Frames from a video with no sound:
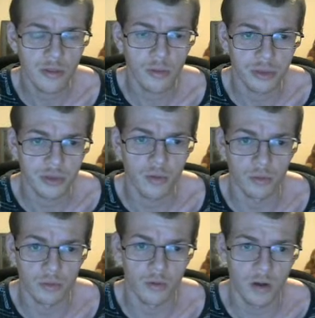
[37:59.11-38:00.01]

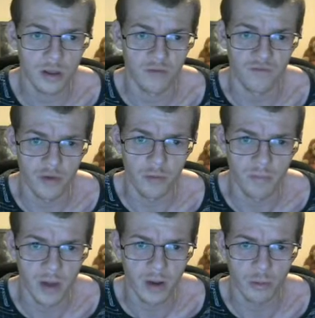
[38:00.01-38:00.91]
scored quite a few
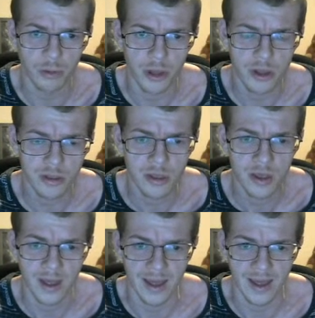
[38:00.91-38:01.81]
penalties,
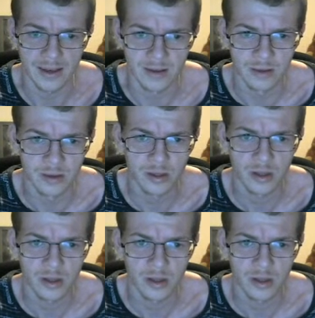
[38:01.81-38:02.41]
and